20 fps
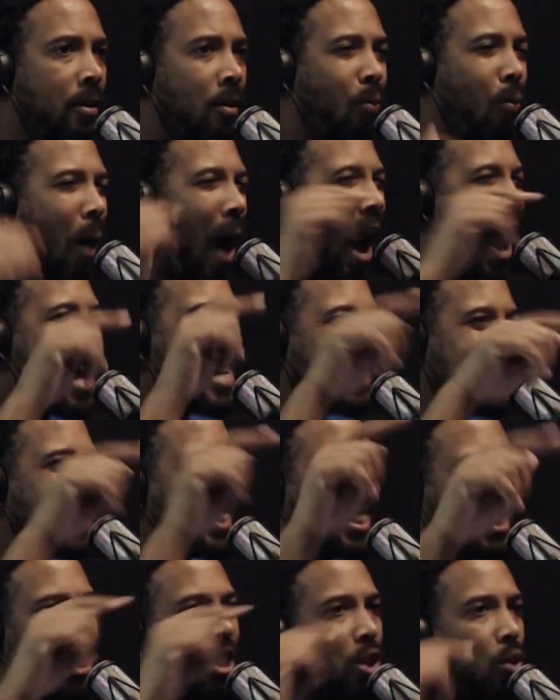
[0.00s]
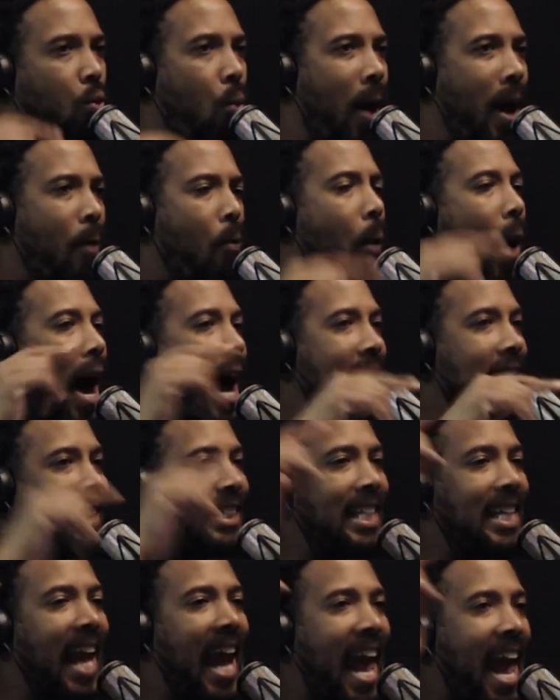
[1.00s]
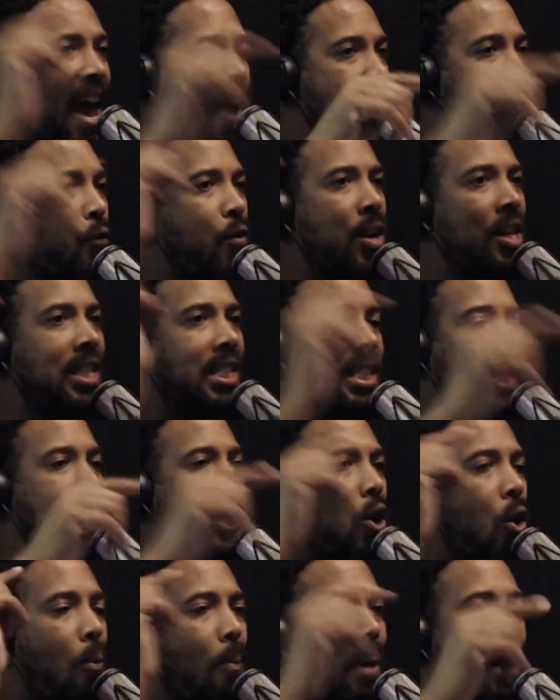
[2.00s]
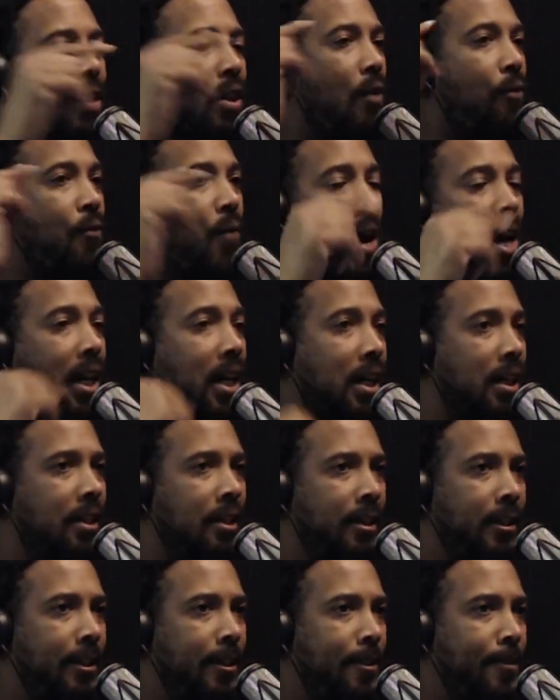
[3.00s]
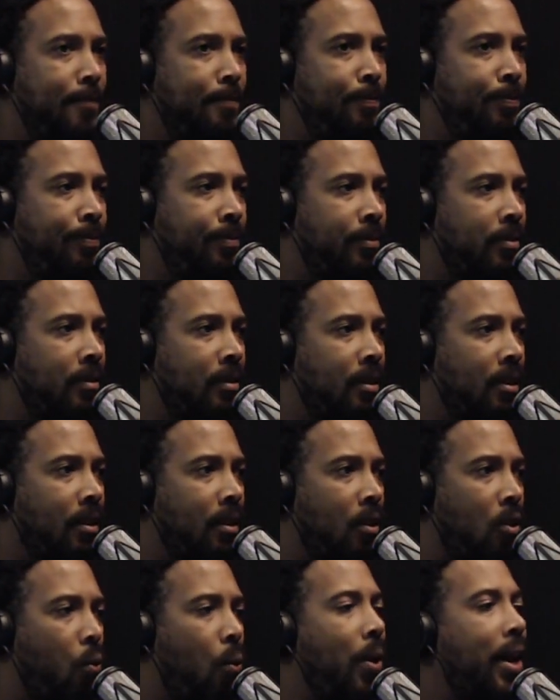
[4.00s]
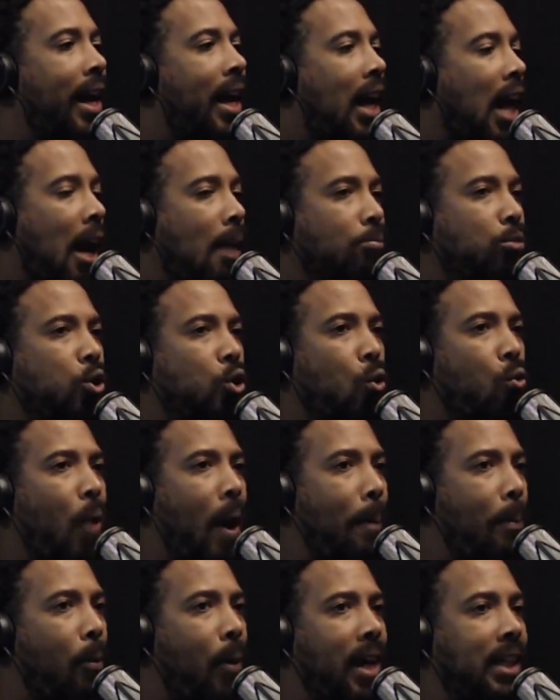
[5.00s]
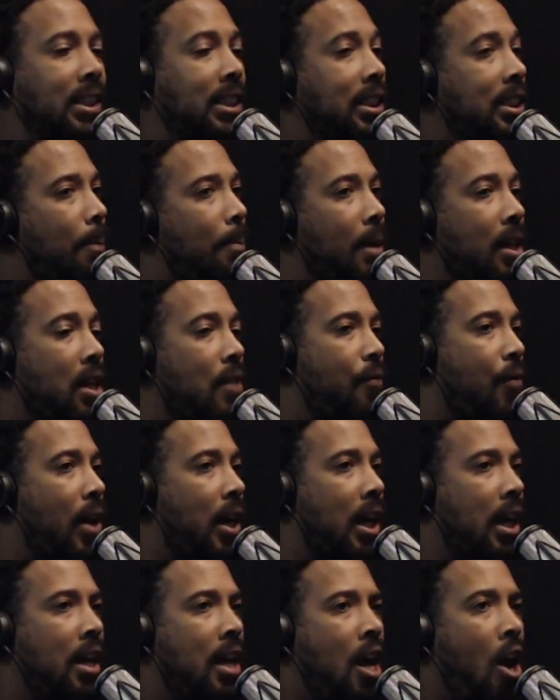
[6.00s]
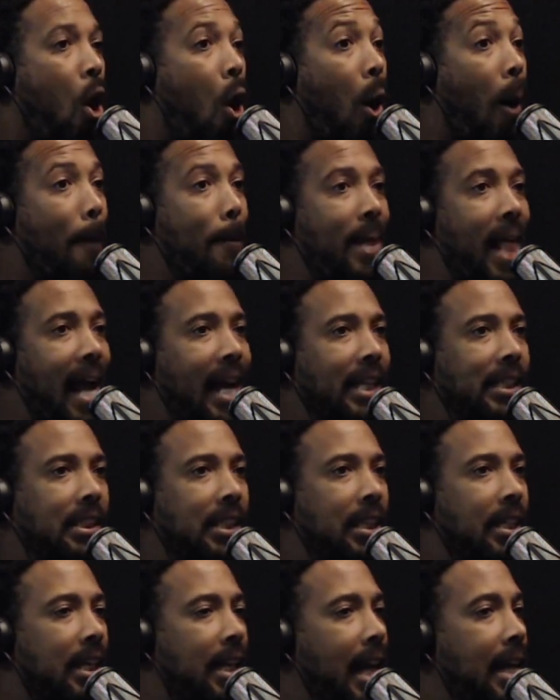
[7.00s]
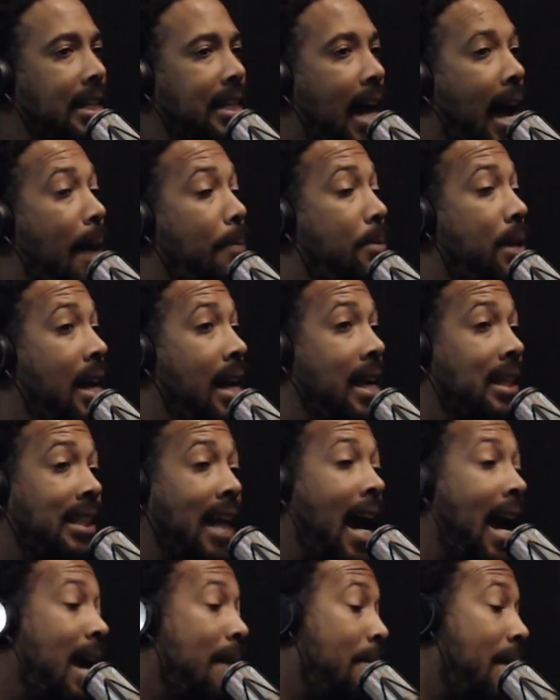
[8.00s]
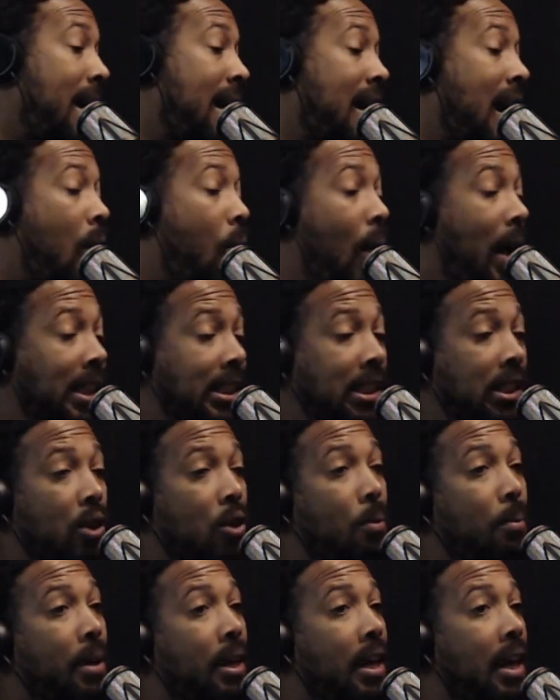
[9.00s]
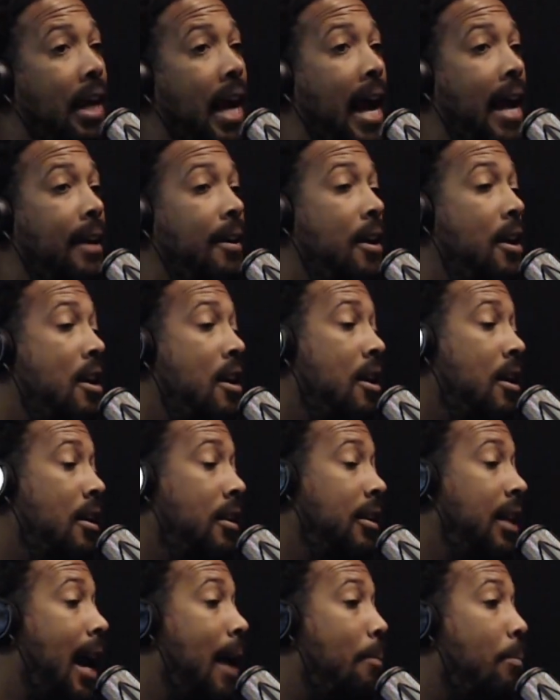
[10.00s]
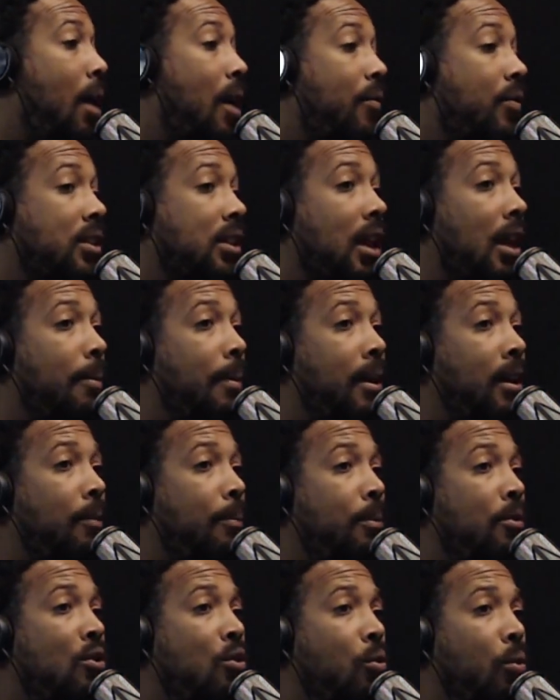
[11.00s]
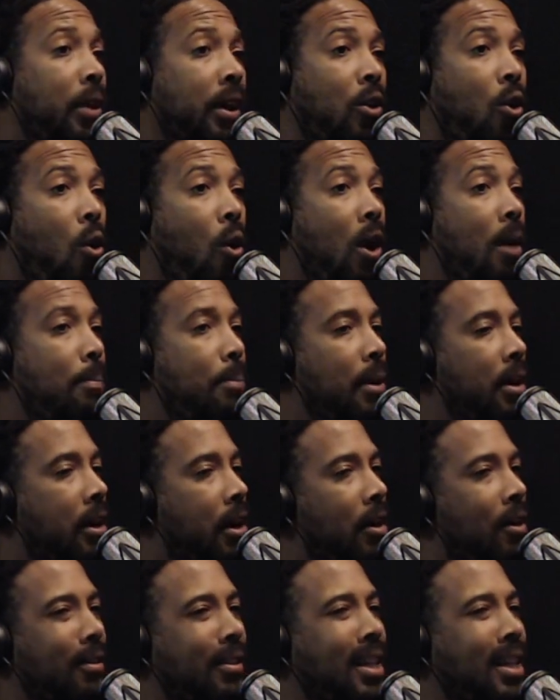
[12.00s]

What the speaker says: Why is this way? Why is it every single motherfucker, when it comes to reparations, a motherfucker or Black Agenda, they tap dance? Hey man, I watched a little bit of that Breakfast Club interview with Cory Booker.